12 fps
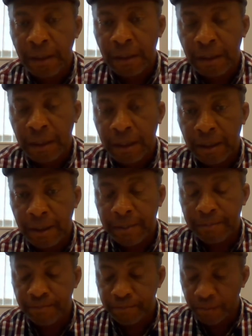
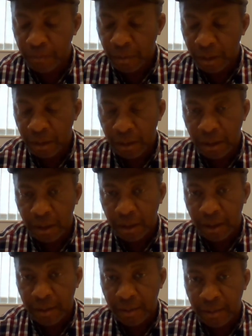um,
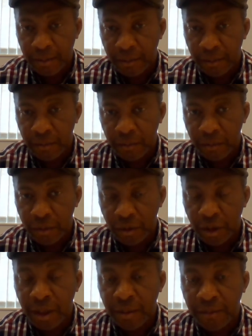um, to
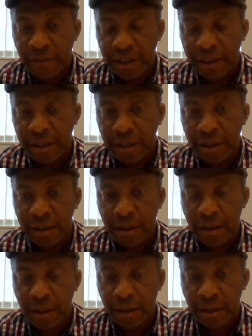help facilitate
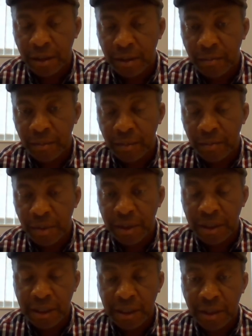their
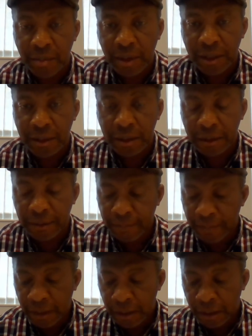business enterprises.
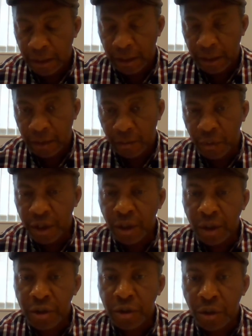We
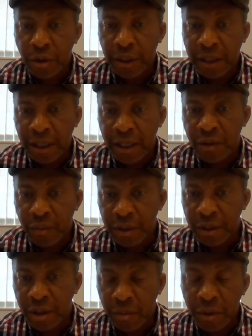also engage with
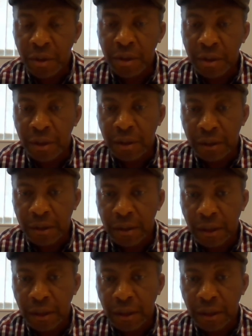the communities,